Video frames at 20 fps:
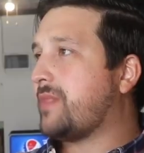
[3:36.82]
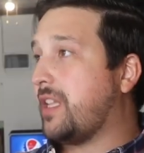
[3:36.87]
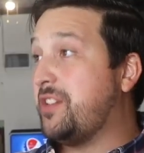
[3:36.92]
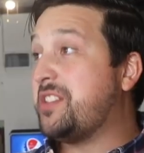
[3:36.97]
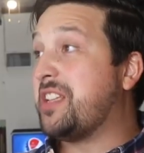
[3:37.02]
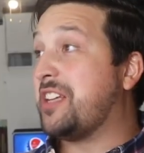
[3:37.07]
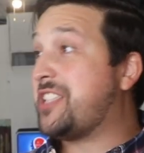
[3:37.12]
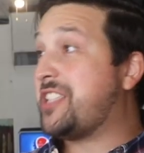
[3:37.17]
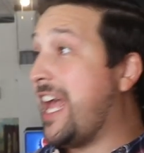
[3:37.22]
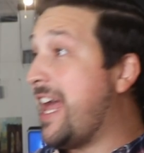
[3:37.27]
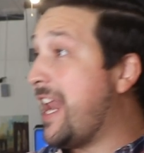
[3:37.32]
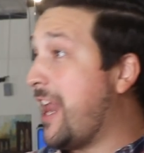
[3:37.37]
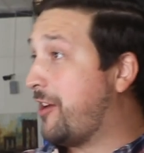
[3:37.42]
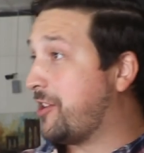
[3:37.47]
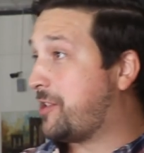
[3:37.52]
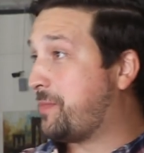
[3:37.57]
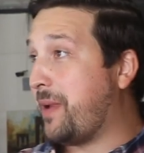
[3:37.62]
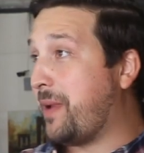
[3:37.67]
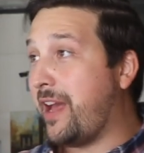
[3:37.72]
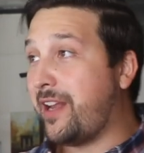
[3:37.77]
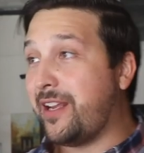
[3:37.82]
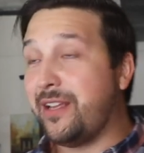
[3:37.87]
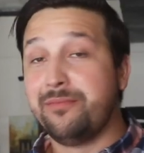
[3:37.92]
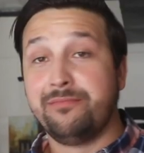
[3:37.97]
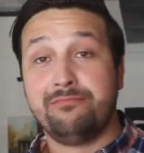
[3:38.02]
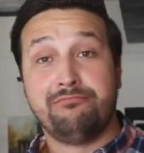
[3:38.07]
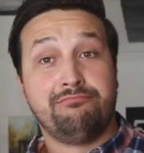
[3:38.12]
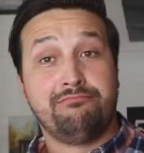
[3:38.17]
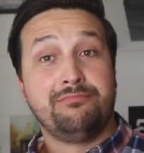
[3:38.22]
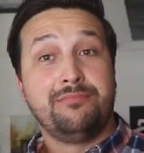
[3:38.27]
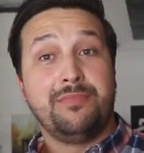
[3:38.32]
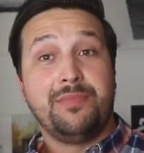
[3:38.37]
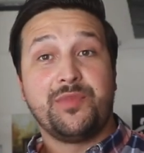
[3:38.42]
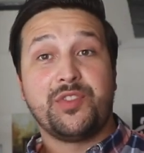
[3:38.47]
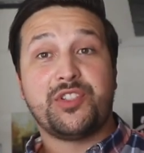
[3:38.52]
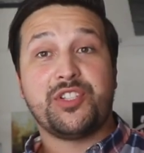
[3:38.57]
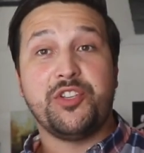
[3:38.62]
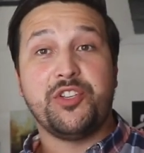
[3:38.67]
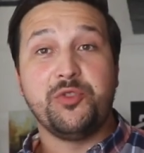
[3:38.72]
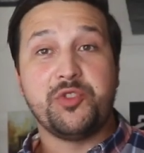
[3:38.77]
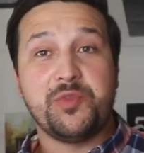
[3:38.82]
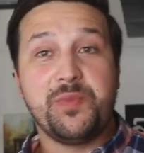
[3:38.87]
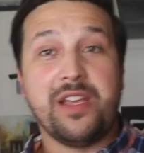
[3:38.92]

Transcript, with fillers: This is a 10 ounce patty. Excuse